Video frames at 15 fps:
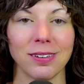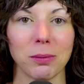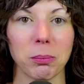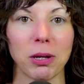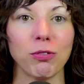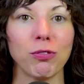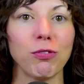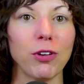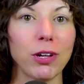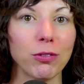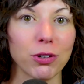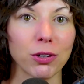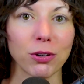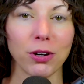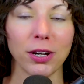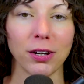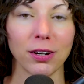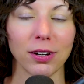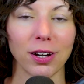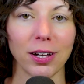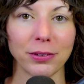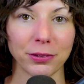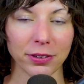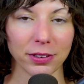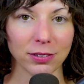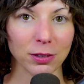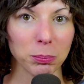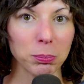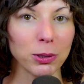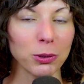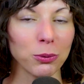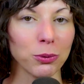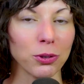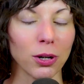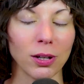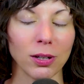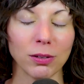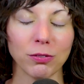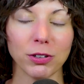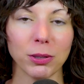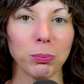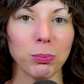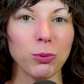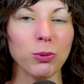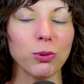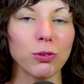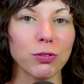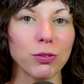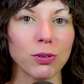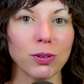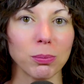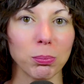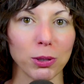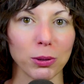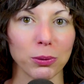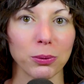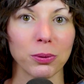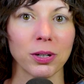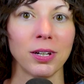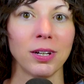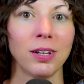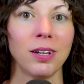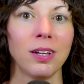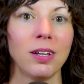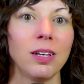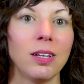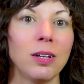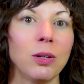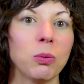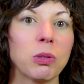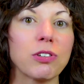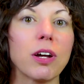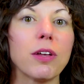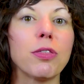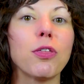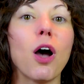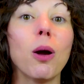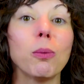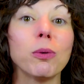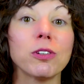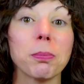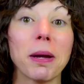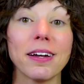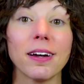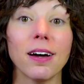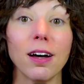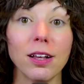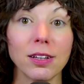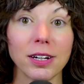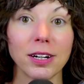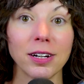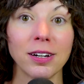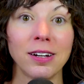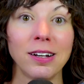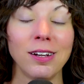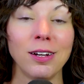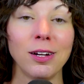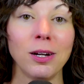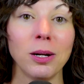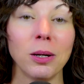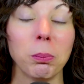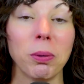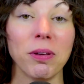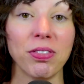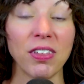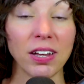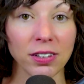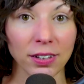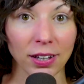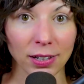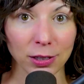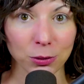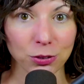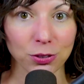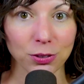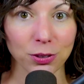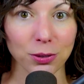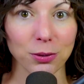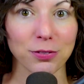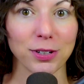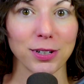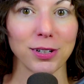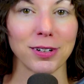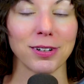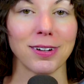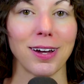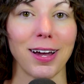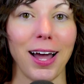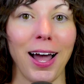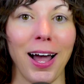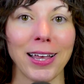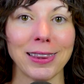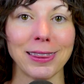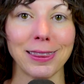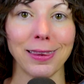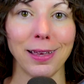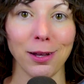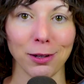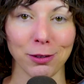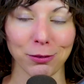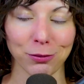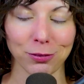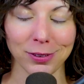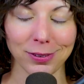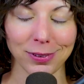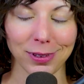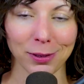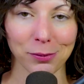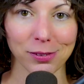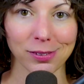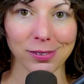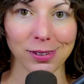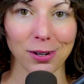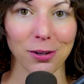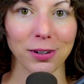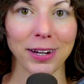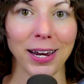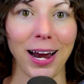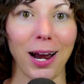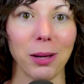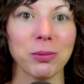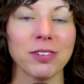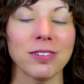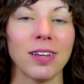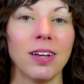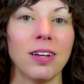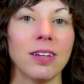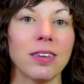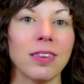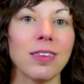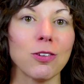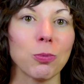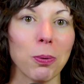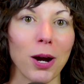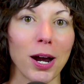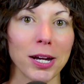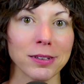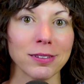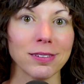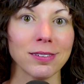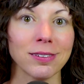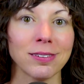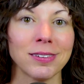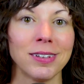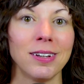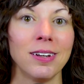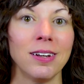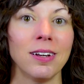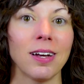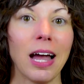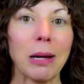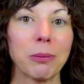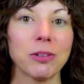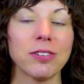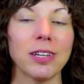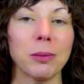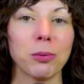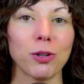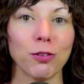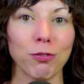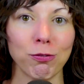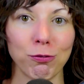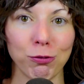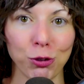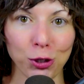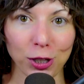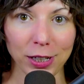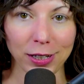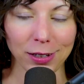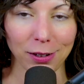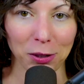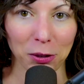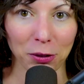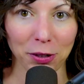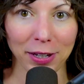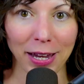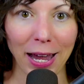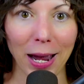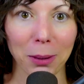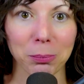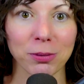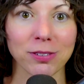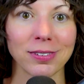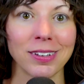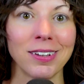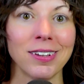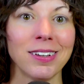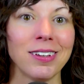my favorite crayon color. That's a blue, y'all, a very beautiful blue, which I thought was my color. But then yellow took over. I loved is in all caps, this practice. I was able to fully, all caps,